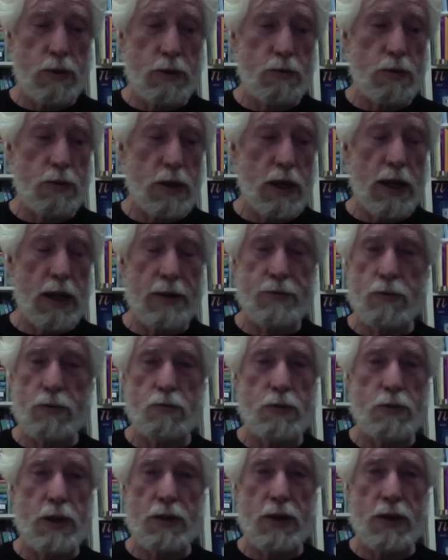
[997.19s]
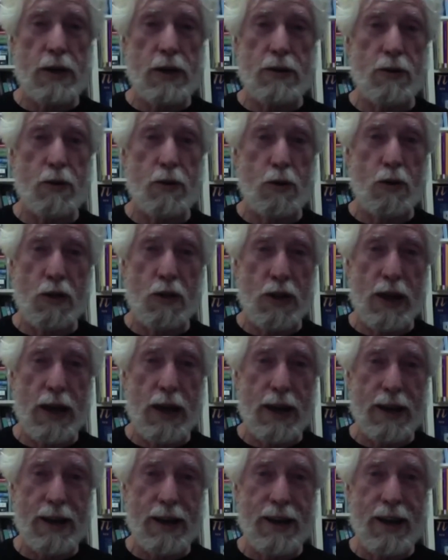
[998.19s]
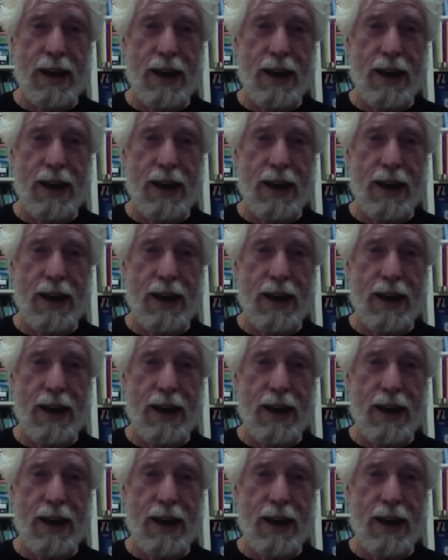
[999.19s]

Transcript: we really have to rethink the whole thing.